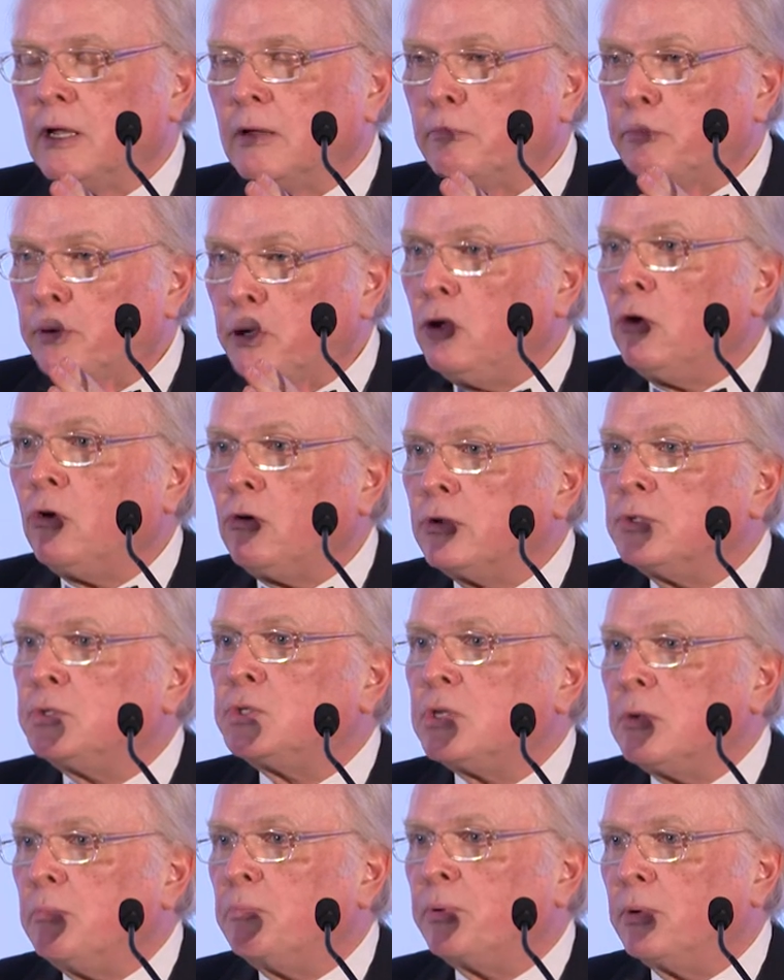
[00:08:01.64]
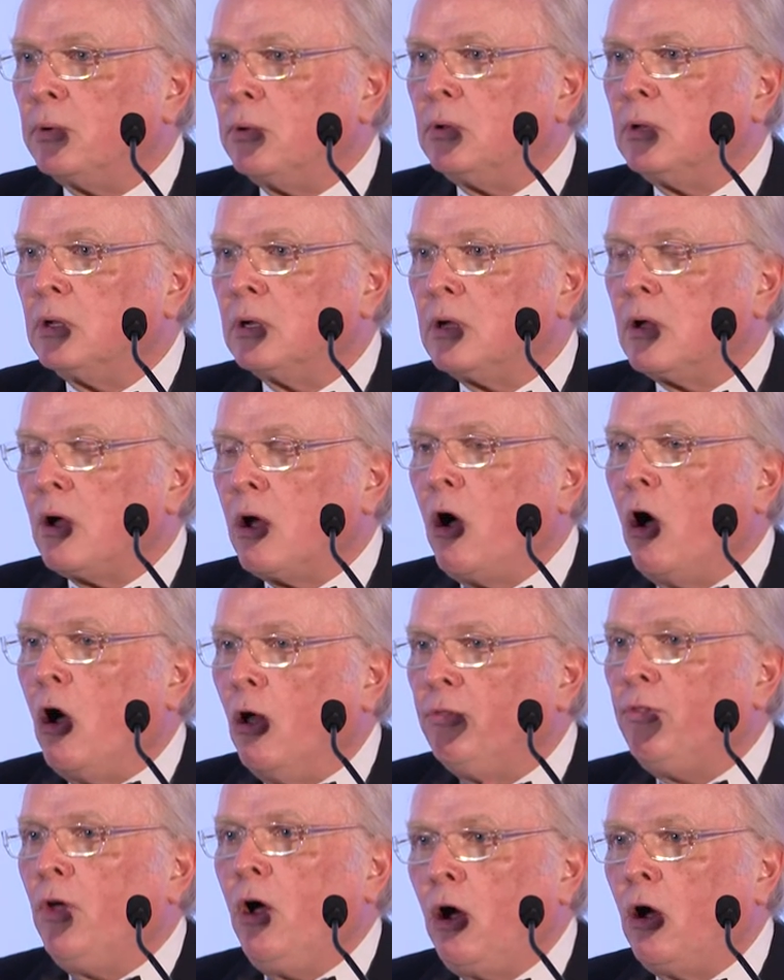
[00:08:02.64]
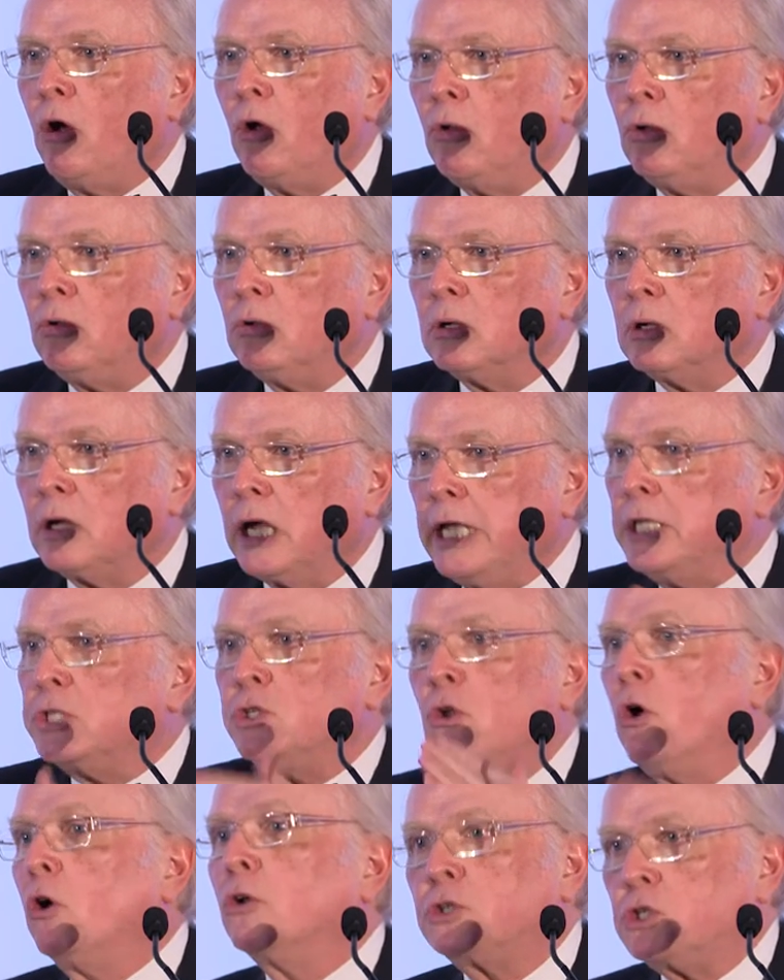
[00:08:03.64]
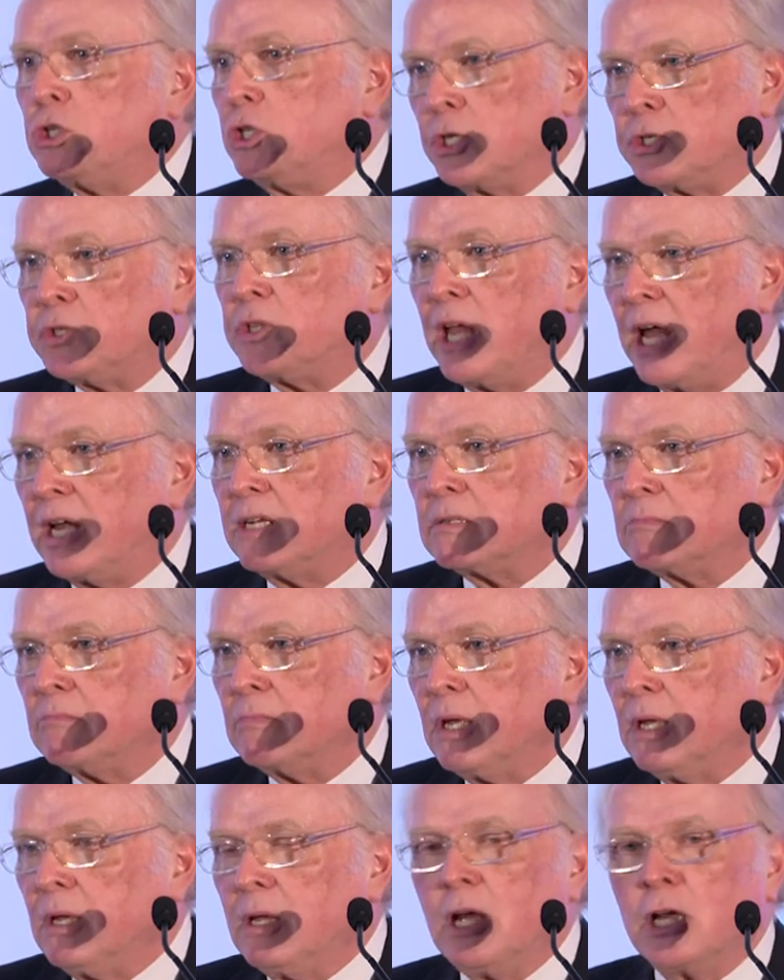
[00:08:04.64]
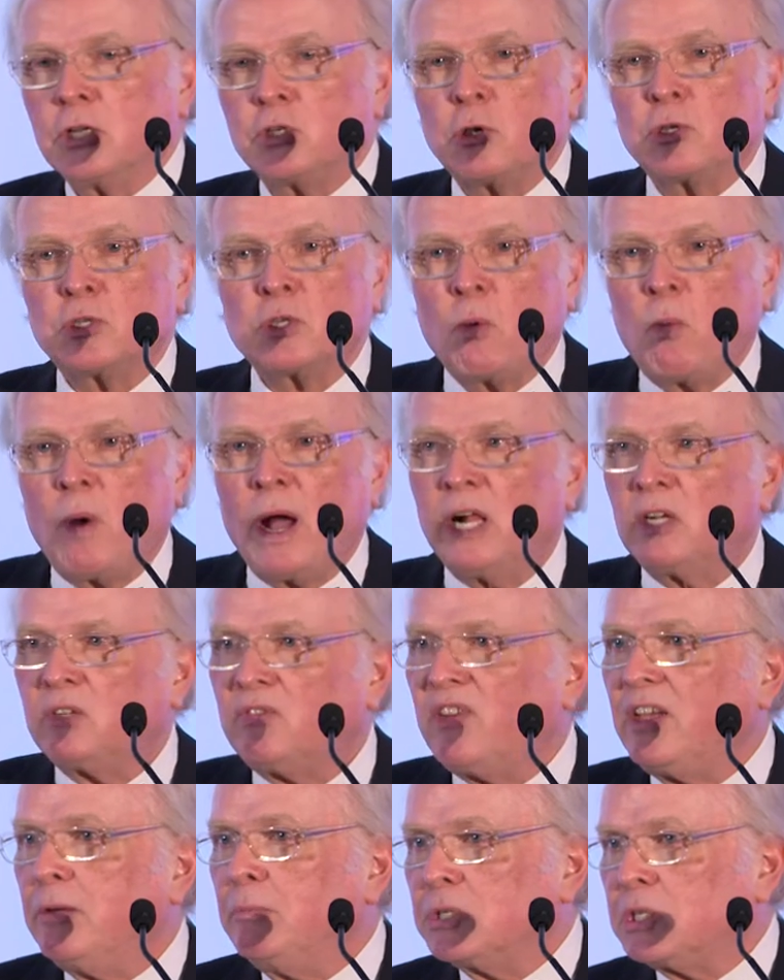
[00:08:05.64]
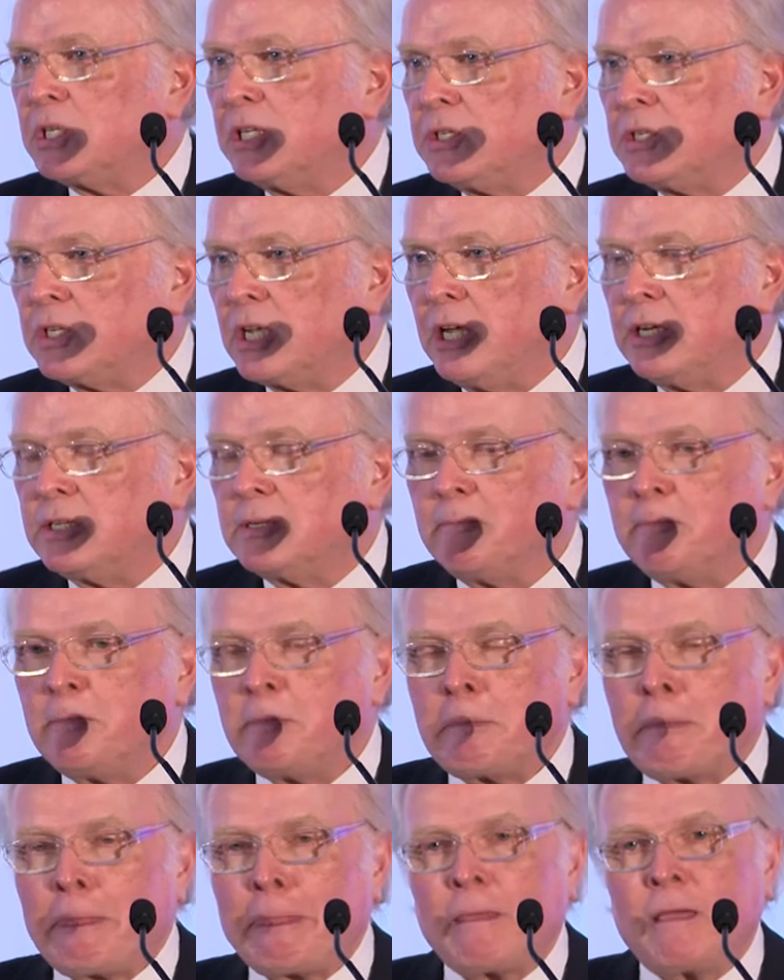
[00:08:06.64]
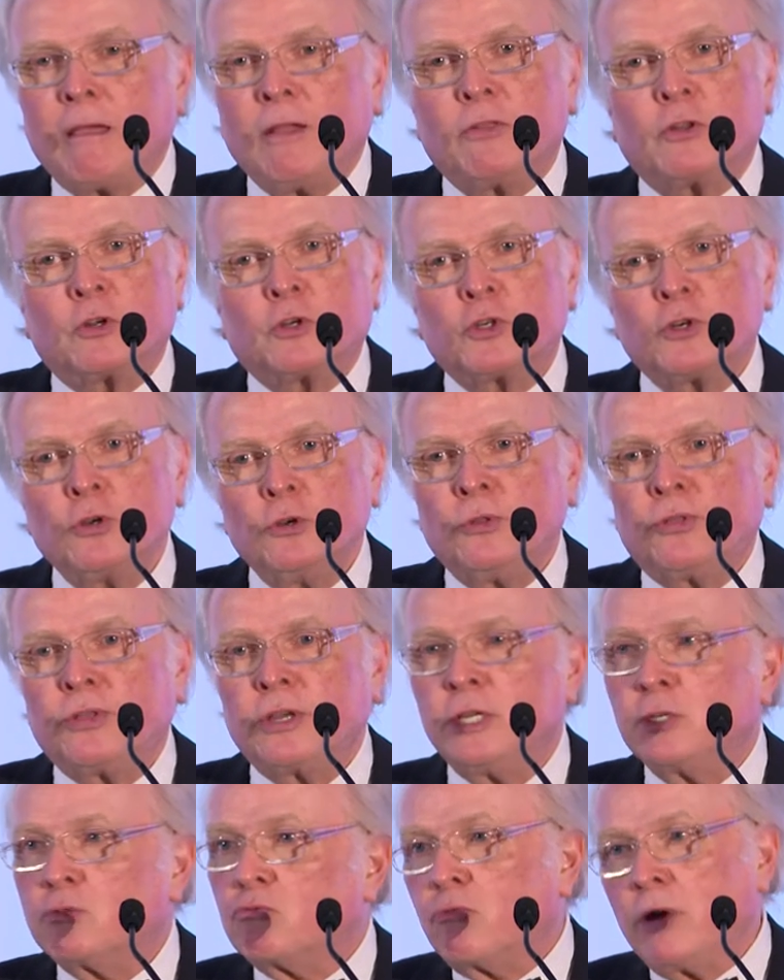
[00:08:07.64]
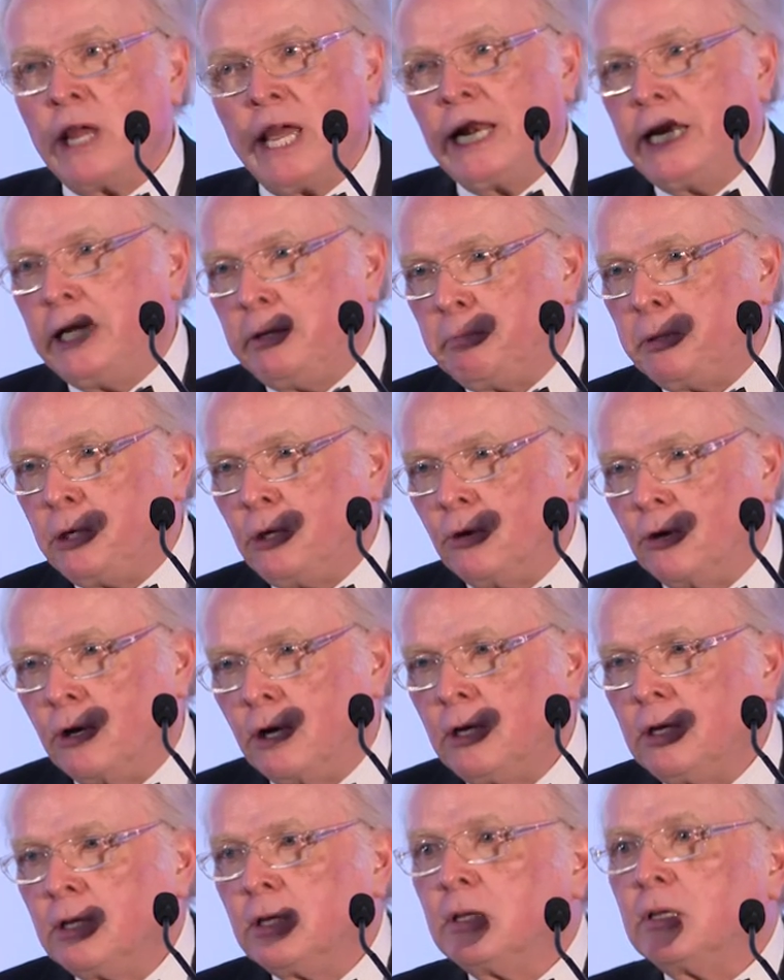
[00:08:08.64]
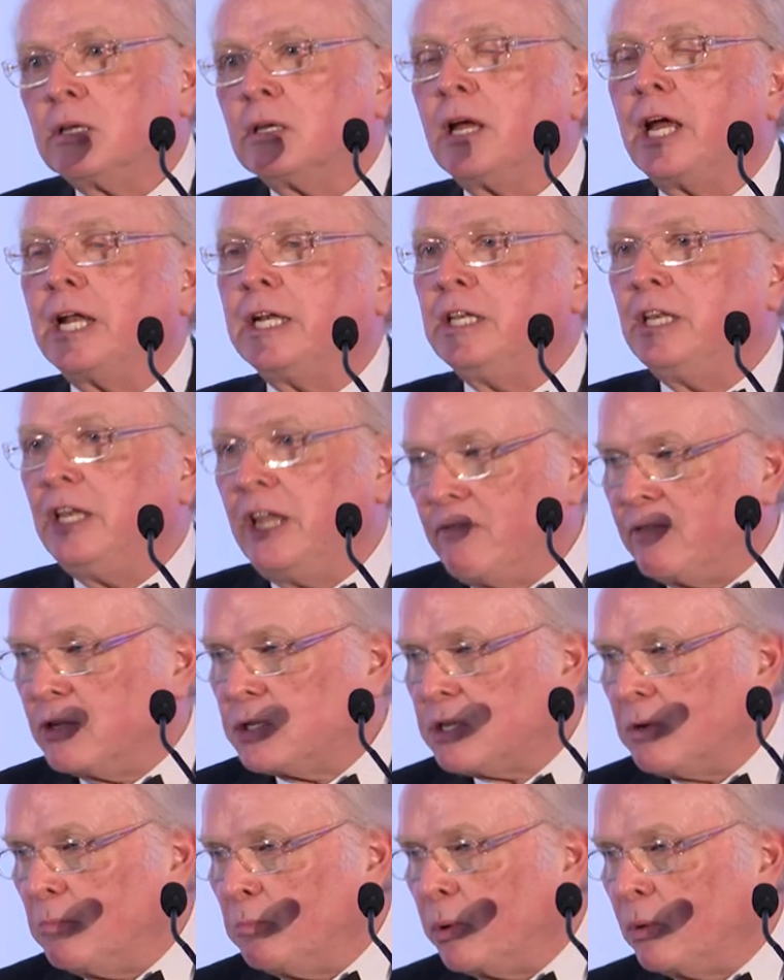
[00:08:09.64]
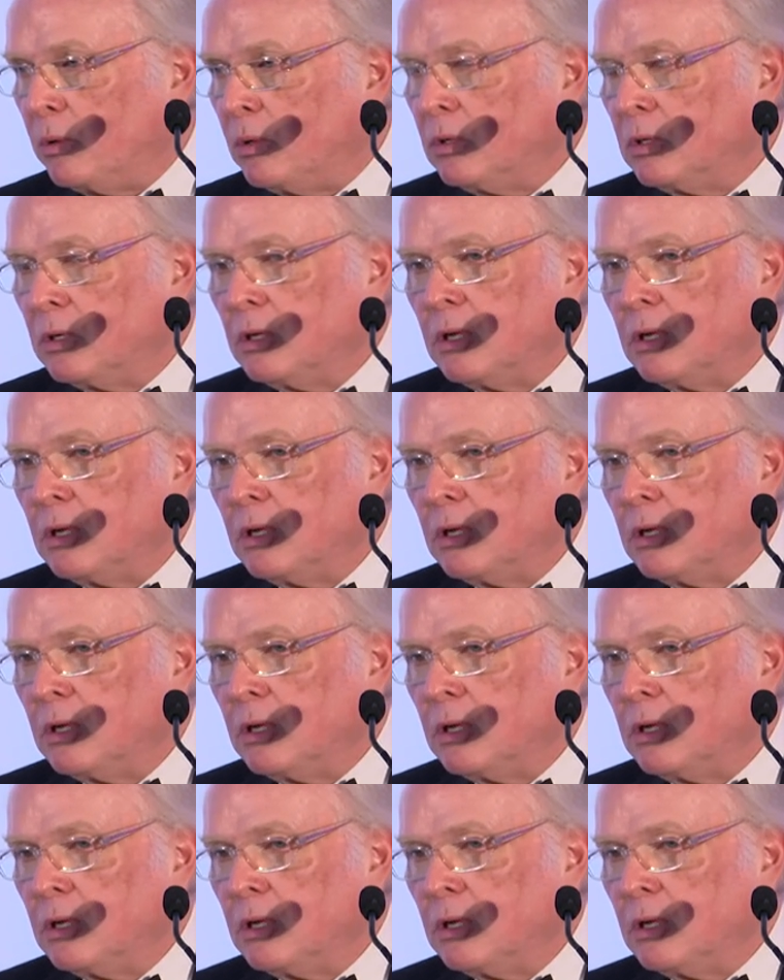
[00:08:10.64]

pure and simple, on the whole, is not just that. As Oscar Wilde famously said, the truth is rarely pure and never simple.